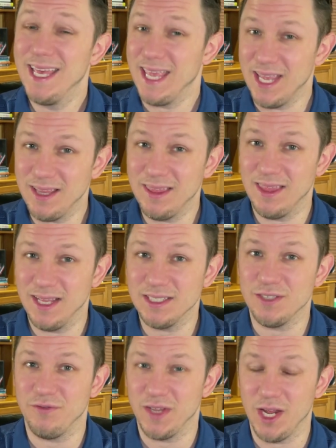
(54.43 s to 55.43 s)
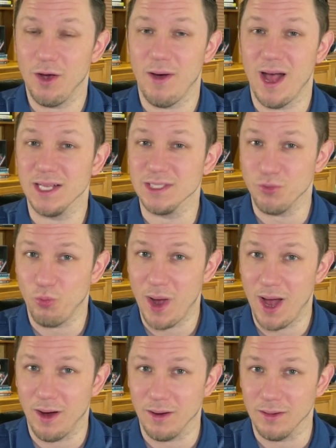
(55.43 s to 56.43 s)
in this video as
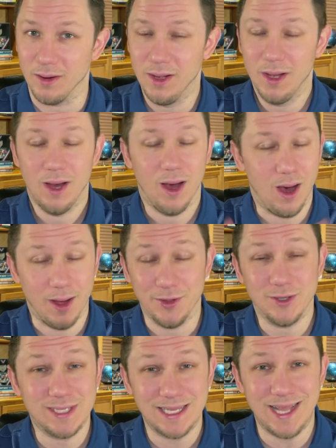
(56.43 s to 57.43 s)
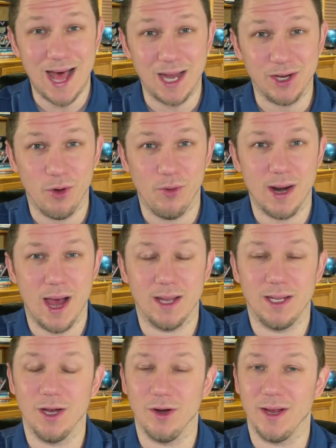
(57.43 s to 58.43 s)
well. Uh, there's a lot going on
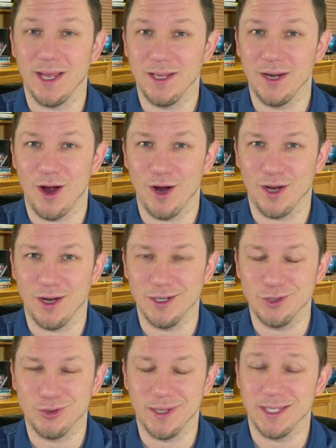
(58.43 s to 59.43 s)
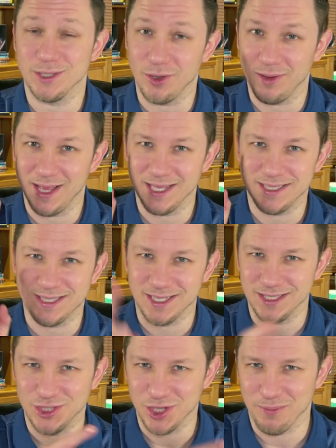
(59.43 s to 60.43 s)
here in our country, so let's
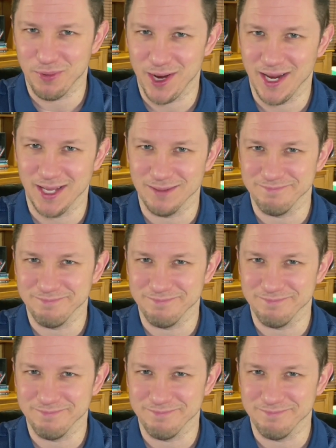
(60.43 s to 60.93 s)
jump right in.